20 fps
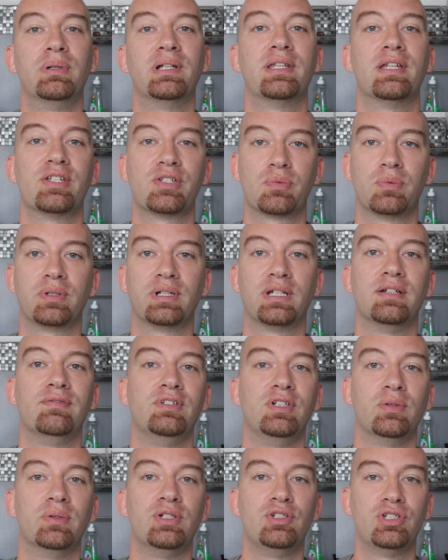but this will give
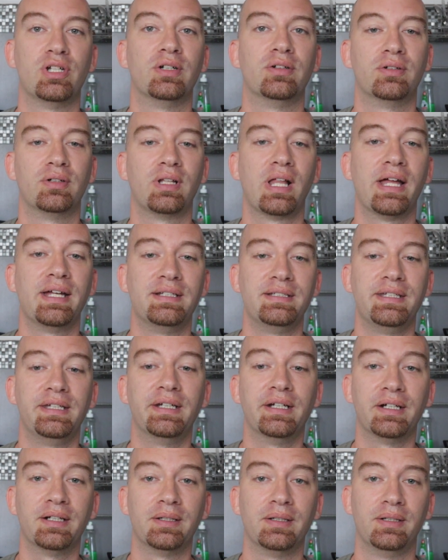you a general
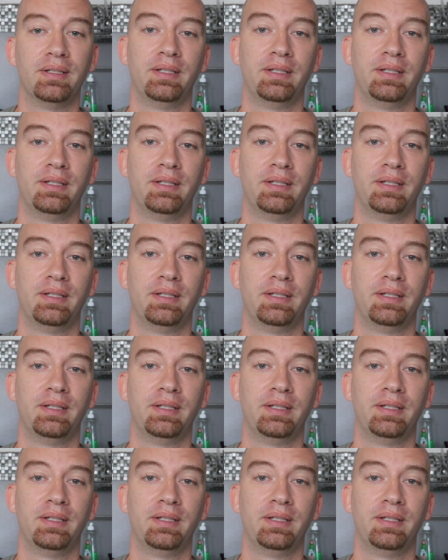idea.